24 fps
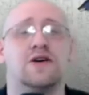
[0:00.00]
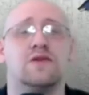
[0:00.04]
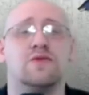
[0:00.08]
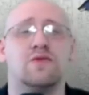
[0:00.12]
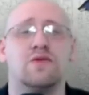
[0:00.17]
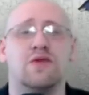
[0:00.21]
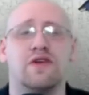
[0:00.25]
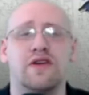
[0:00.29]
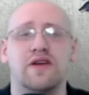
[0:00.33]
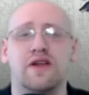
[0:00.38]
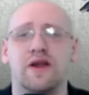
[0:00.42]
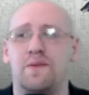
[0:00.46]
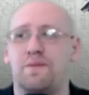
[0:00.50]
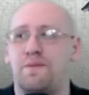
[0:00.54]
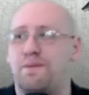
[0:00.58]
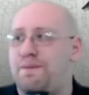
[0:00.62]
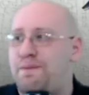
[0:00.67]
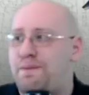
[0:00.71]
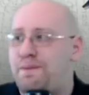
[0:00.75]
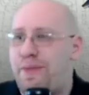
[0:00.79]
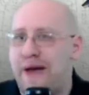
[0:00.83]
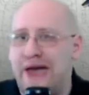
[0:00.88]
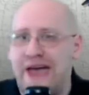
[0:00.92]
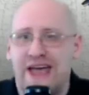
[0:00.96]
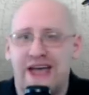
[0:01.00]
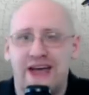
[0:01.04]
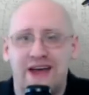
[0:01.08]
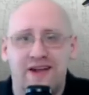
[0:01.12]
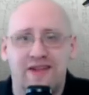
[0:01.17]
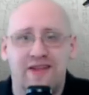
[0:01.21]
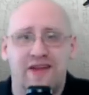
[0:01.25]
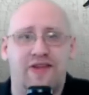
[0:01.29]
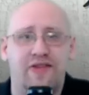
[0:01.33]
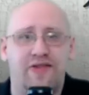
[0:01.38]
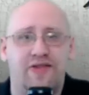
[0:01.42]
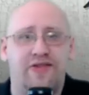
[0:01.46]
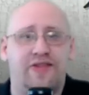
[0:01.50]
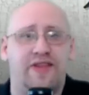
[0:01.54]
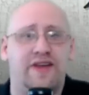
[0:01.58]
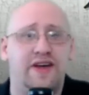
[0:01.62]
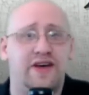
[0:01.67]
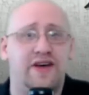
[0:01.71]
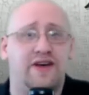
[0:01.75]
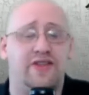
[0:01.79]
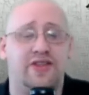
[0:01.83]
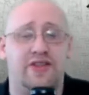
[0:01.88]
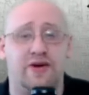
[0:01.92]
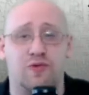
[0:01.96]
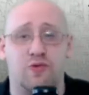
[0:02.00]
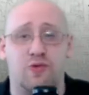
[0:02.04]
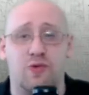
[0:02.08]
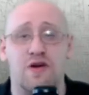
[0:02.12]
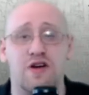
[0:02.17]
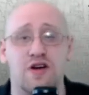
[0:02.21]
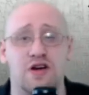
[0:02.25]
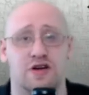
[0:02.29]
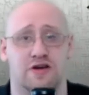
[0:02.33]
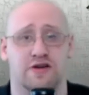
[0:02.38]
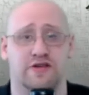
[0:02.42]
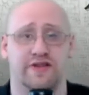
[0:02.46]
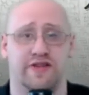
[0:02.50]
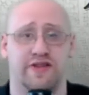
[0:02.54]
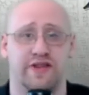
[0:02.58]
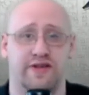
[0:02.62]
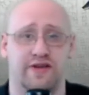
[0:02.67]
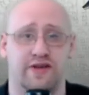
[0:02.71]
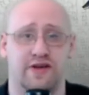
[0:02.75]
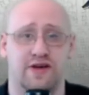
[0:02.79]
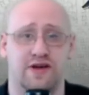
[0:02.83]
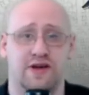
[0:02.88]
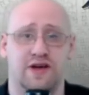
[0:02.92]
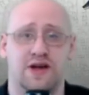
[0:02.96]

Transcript: we're going to ban the, the words,